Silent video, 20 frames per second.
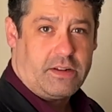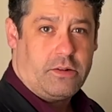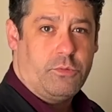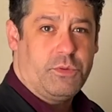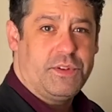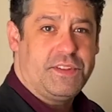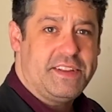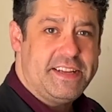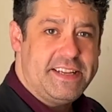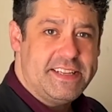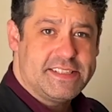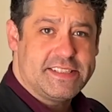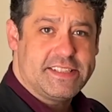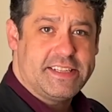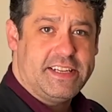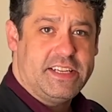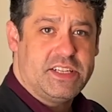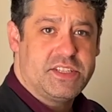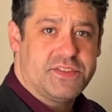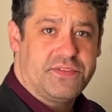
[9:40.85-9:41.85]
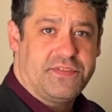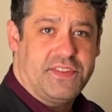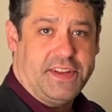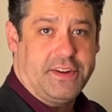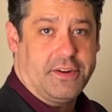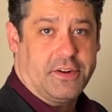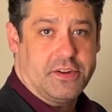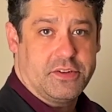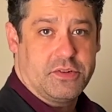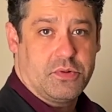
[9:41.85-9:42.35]
Release each
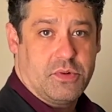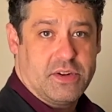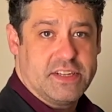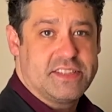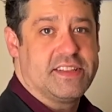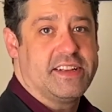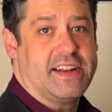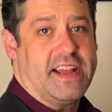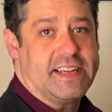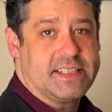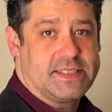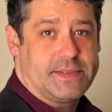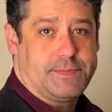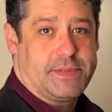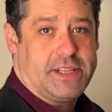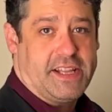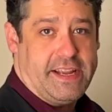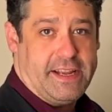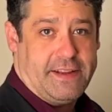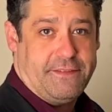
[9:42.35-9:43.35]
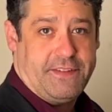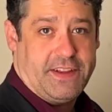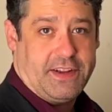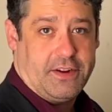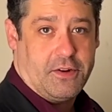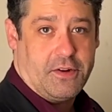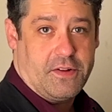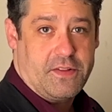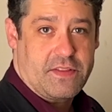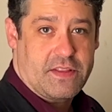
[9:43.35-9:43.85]
finger towards the next playing
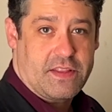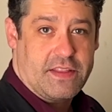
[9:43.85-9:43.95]
finger.